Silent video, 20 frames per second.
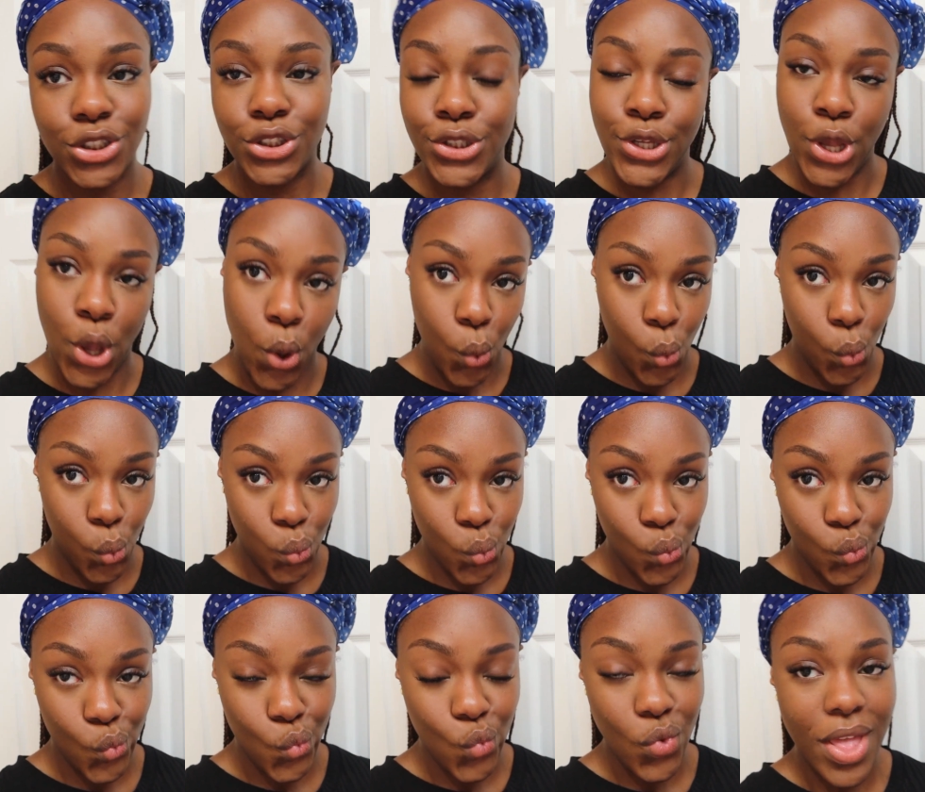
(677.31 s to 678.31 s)
So
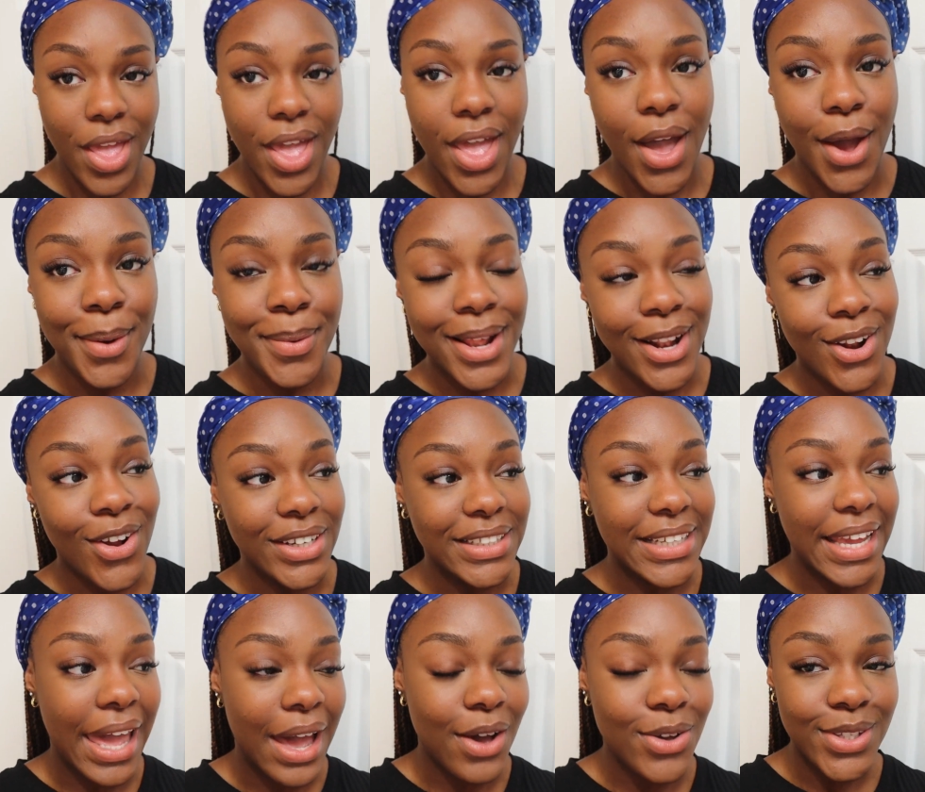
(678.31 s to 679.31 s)
really long day.